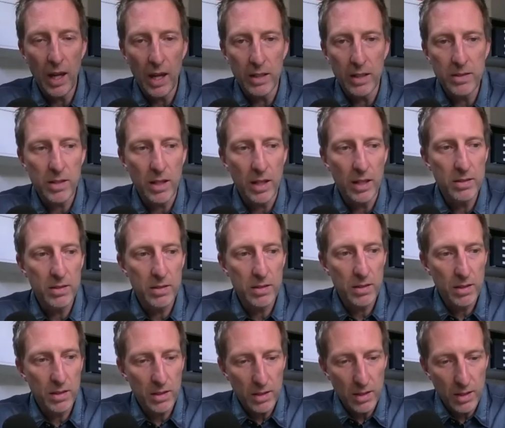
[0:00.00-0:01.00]
it's it's
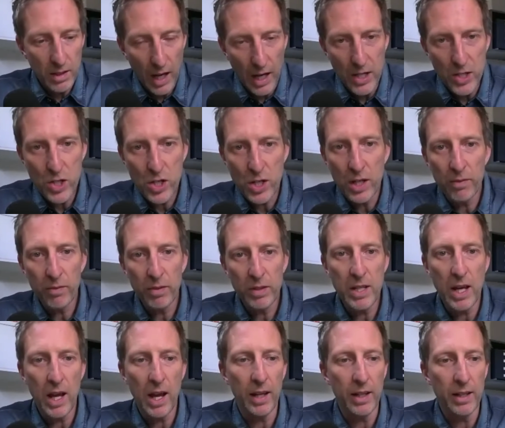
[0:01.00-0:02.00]
each and every
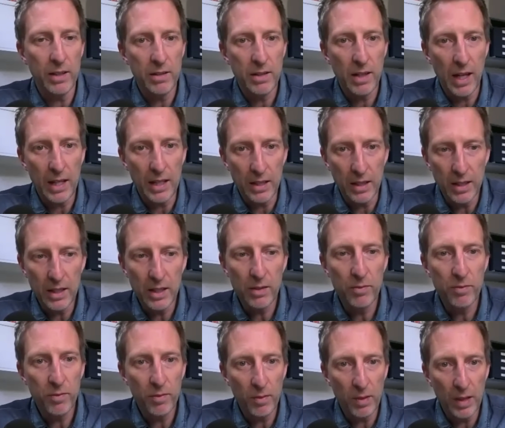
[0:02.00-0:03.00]
day how you live,
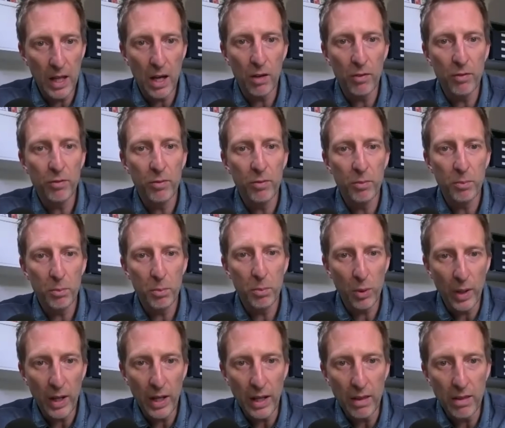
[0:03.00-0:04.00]
love,
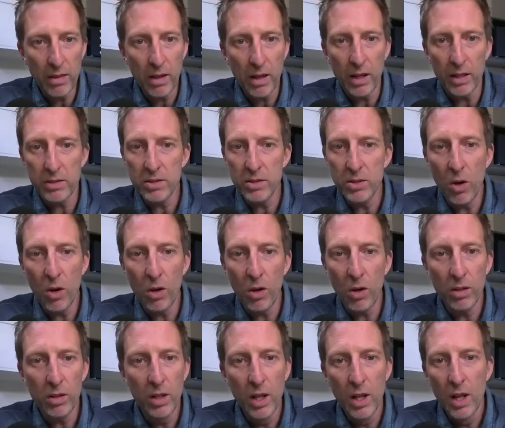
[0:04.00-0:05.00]
breathe. It's not
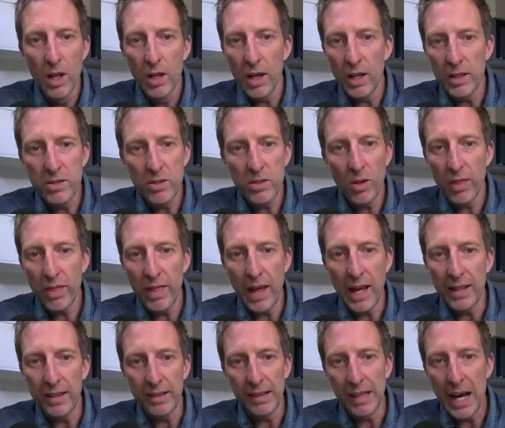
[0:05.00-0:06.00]
it's not
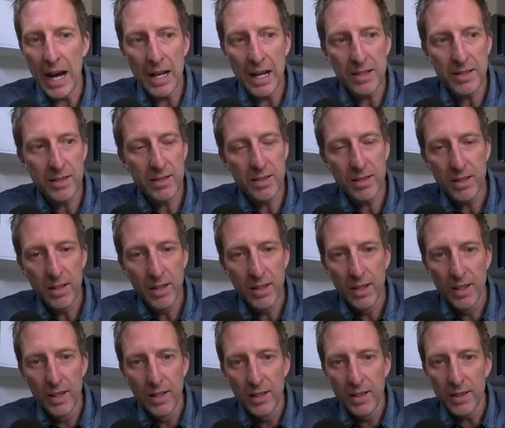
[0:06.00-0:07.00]
that last
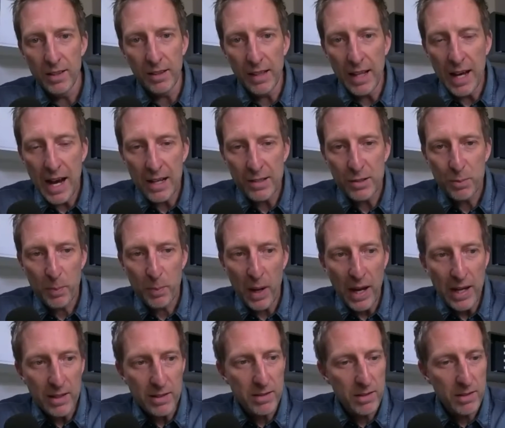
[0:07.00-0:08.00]
last
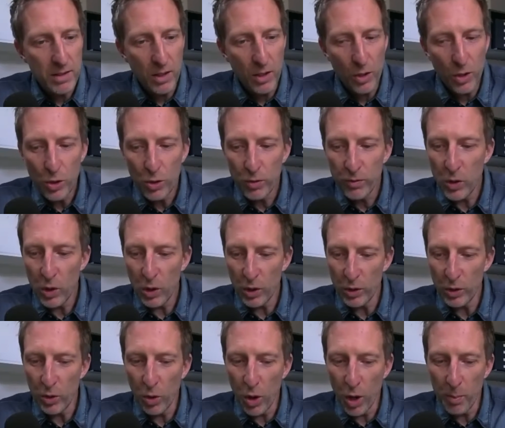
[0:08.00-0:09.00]
piece. You know, you've got
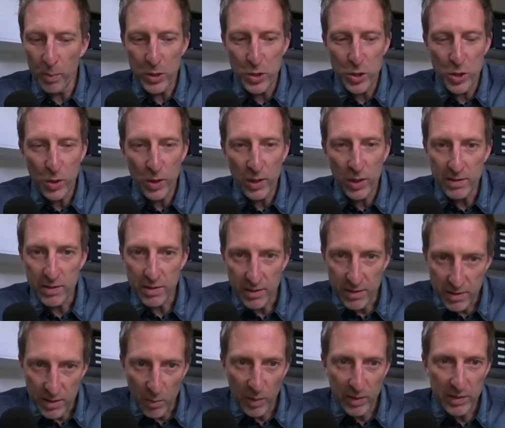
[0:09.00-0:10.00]
your opportunities. So
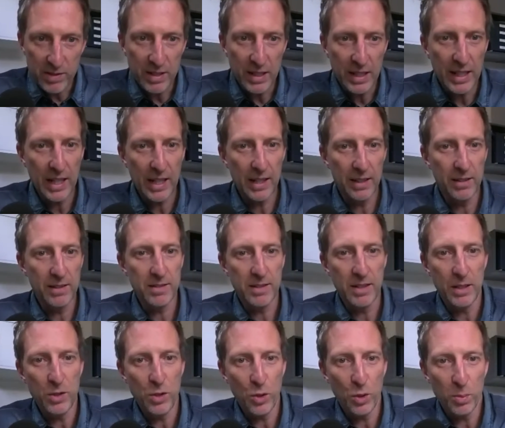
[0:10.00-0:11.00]
someone sitting here
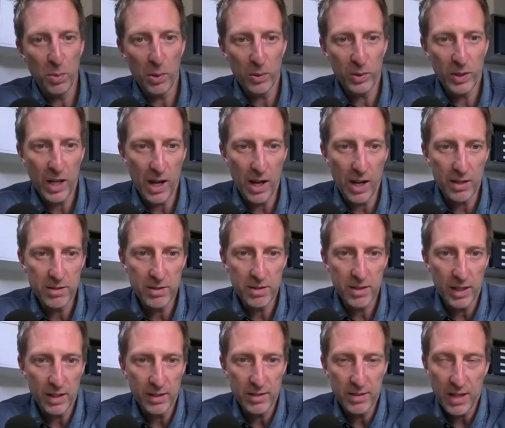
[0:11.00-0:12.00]
listening to your podcast
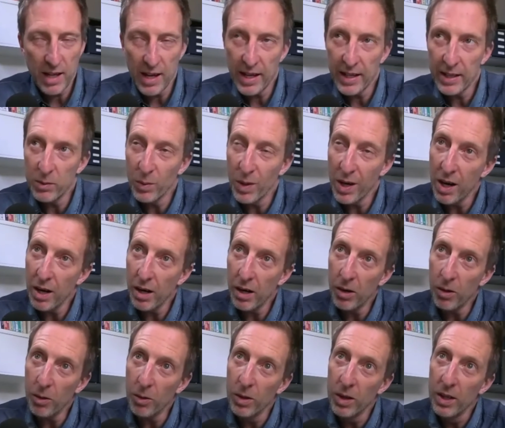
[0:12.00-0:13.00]
and saying,
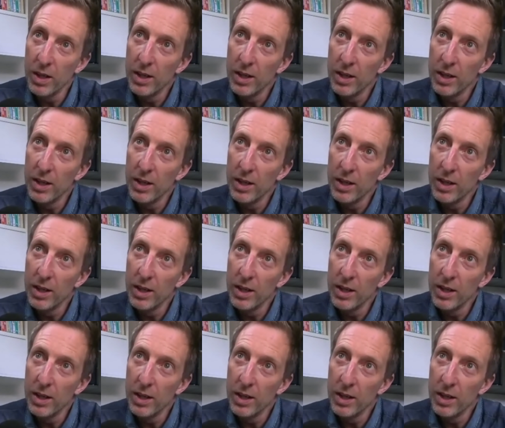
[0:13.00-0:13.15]
"Well,